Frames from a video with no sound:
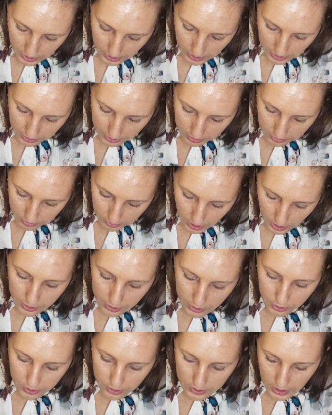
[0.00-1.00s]

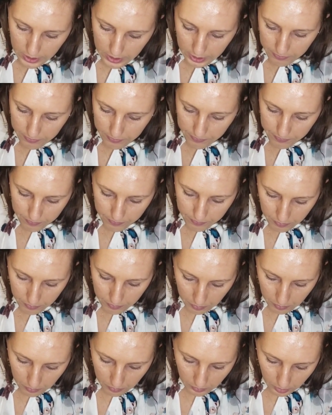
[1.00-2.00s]
higher setting.
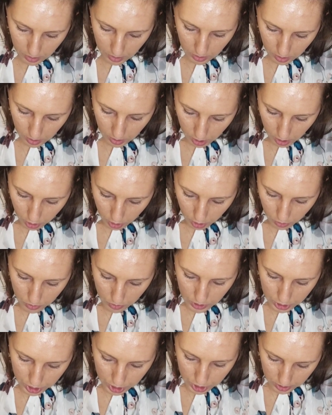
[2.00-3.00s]

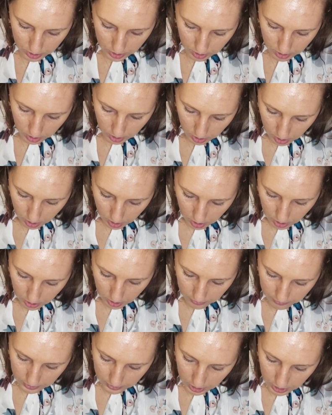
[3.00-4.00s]
Question.
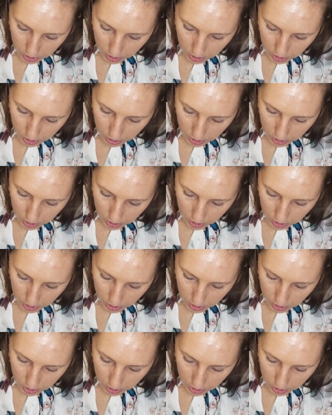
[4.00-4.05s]
If an